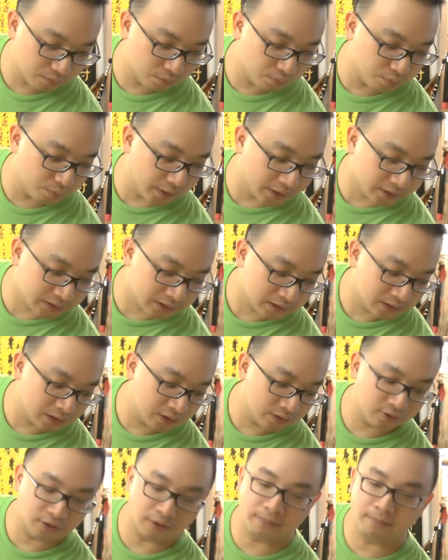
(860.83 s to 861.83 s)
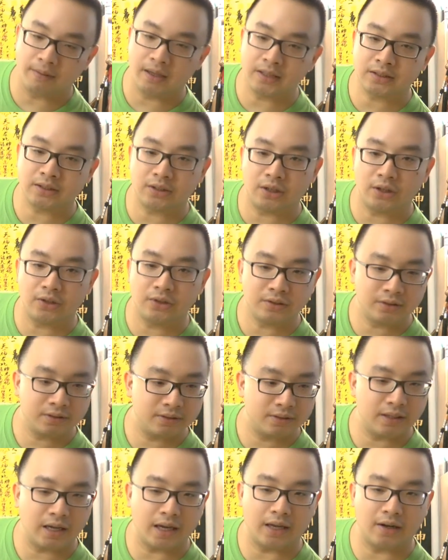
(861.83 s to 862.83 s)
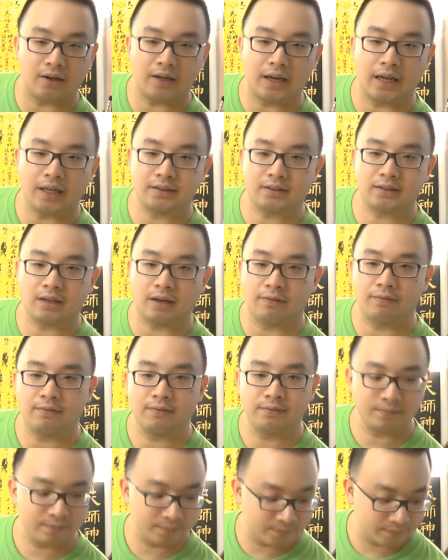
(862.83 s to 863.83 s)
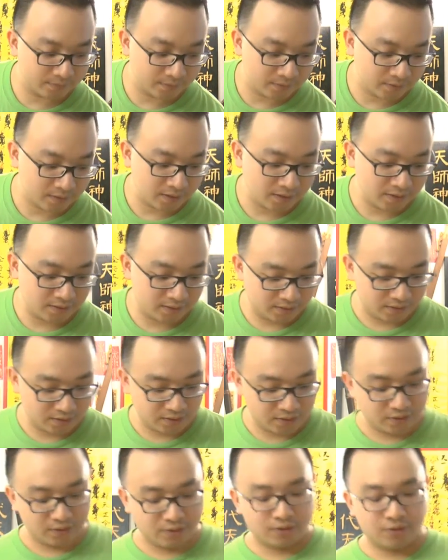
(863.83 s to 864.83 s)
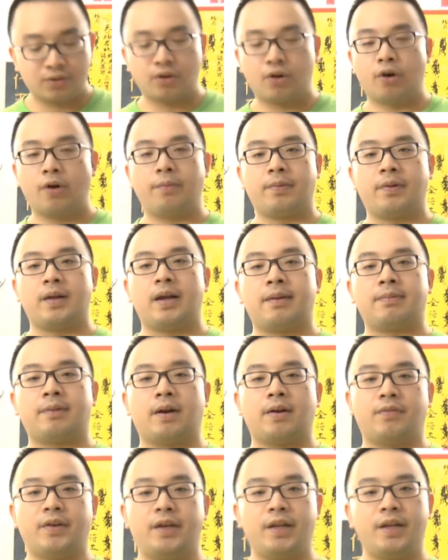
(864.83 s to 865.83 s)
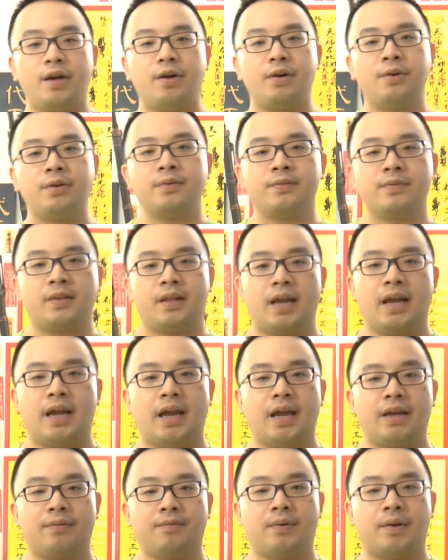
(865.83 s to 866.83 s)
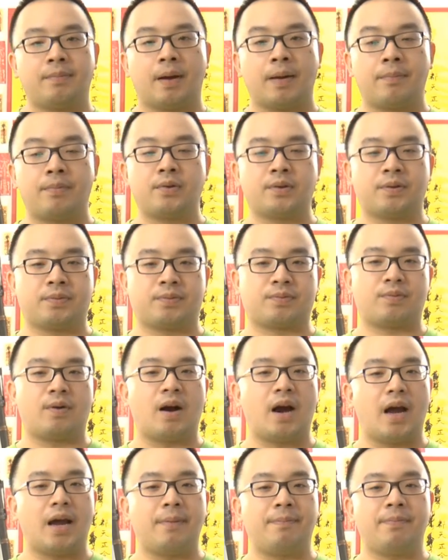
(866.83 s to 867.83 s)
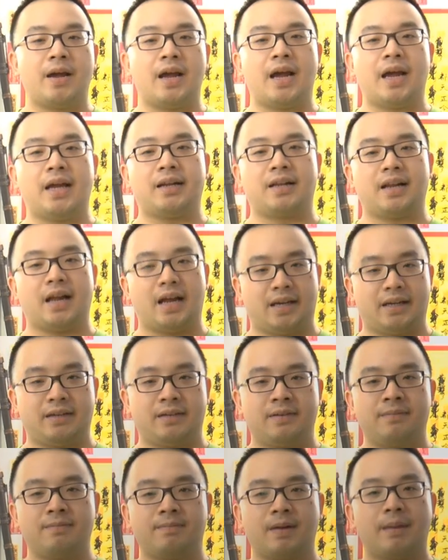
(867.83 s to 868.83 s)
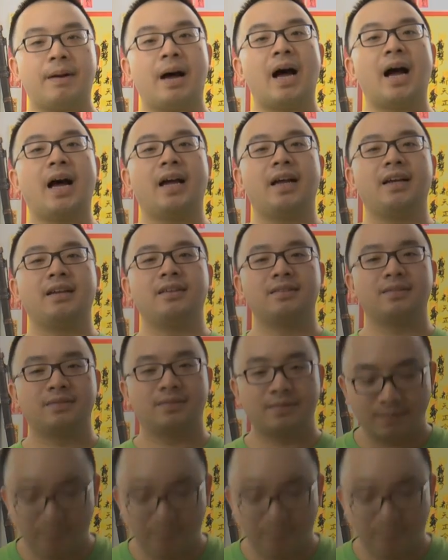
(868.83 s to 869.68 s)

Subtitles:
wrist, your muscles, and all that stuff. So hope you like my video, and remember to subscribe and like. Bye bye.